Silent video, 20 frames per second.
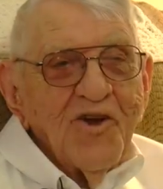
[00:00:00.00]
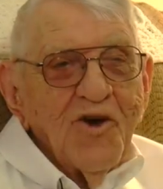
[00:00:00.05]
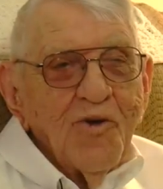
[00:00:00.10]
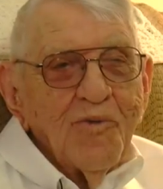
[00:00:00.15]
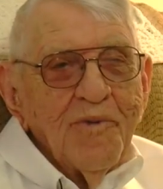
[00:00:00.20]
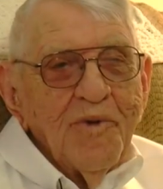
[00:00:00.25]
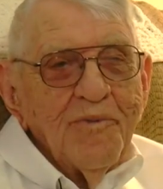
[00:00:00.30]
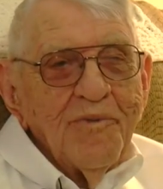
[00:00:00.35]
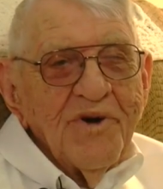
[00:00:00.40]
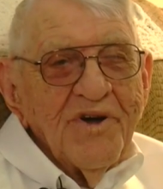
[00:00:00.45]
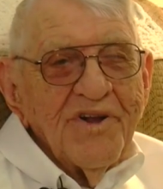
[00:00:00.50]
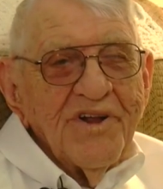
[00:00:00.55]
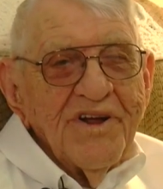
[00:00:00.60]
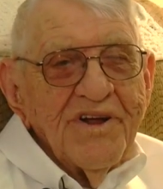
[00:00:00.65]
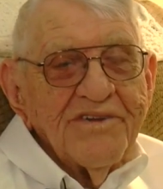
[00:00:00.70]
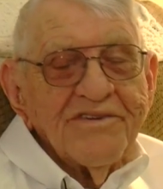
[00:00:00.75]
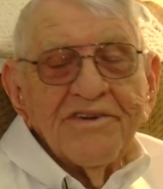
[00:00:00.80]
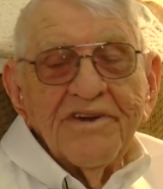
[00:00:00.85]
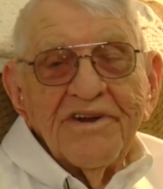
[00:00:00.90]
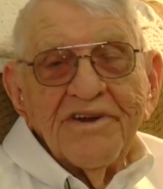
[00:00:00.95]
told my mother,
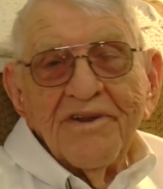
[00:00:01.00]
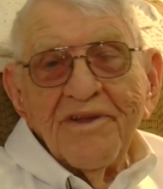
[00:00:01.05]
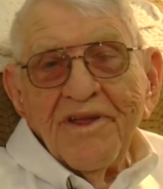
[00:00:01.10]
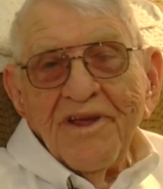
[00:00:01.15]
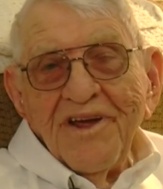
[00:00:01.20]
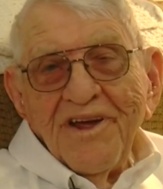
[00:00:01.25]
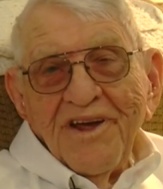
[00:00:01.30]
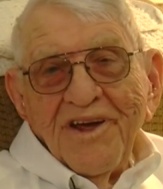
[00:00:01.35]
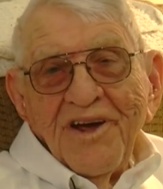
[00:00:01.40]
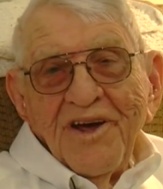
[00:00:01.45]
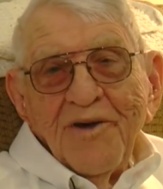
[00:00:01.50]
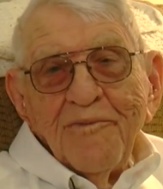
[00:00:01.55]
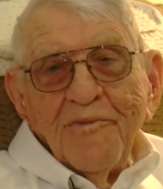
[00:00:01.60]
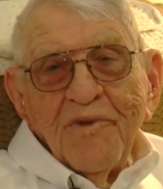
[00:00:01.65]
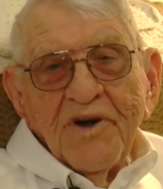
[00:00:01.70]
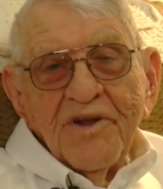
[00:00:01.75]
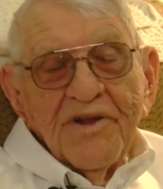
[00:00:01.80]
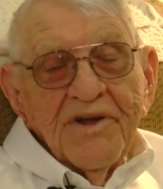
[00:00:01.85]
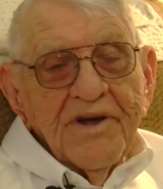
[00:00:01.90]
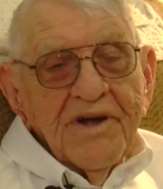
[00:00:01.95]
I said,
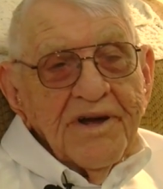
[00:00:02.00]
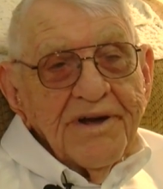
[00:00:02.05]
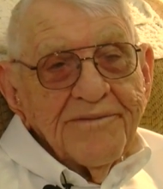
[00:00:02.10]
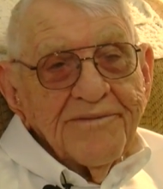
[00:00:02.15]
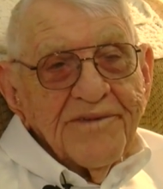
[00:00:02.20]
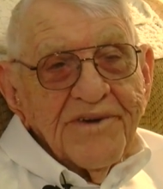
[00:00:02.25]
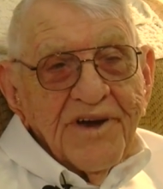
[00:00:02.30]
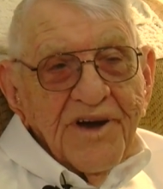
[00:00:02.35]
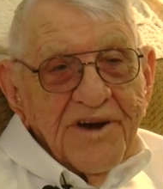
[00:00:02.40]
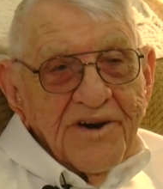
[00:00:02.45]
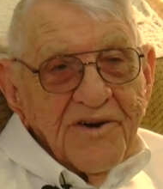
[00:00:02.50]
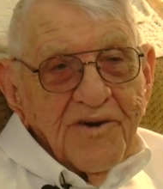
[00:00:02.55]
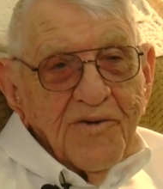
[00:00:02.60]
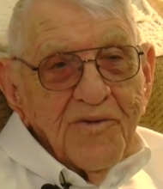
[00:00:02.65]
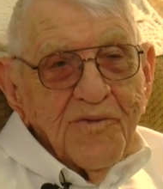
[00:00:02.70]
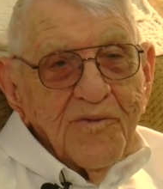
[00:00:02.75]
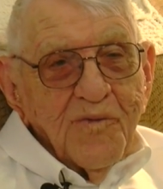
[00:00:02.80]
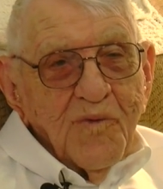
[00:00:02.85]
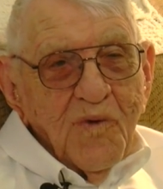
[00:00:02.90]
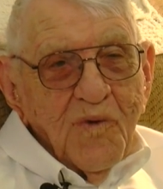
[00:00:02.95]
Mother, I've got to
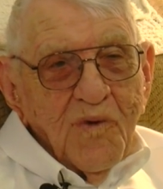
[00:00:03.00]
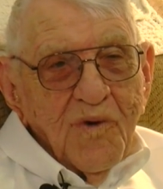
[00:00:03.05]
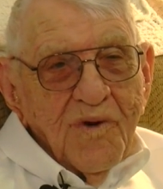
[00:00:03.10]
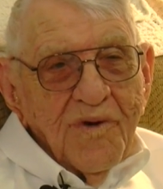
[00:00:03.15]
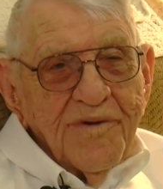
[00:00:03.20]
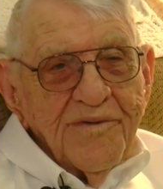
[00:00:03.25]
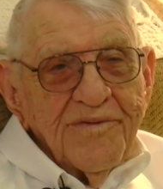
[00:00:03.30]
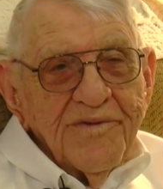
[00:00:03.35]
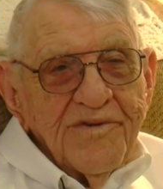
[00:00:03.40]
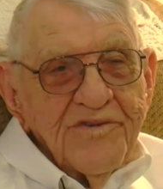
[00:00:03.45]
go to war.